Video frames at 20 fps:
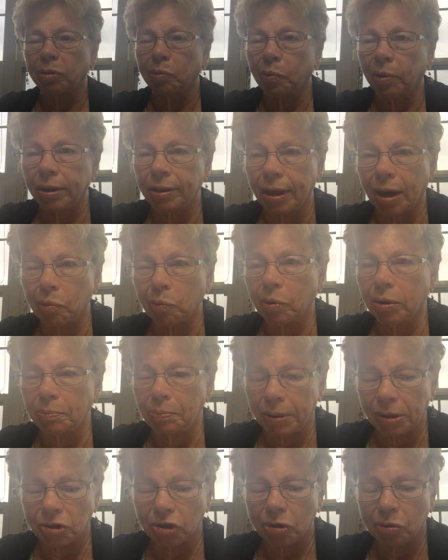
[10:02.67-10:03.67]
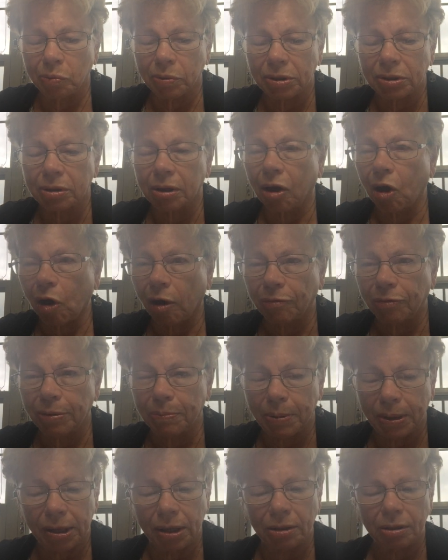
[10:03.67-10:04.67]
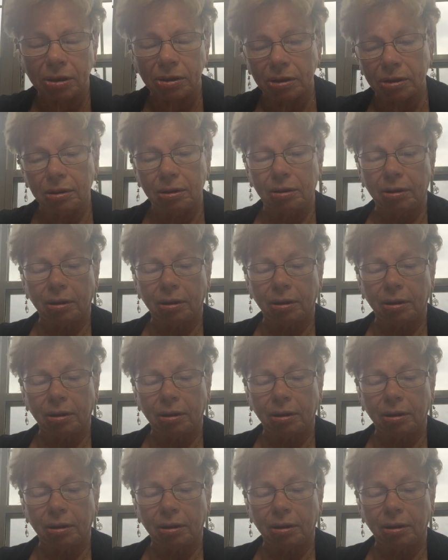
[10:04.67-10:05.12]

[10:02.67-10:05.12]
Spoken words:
the way, that one picture was coffee beans.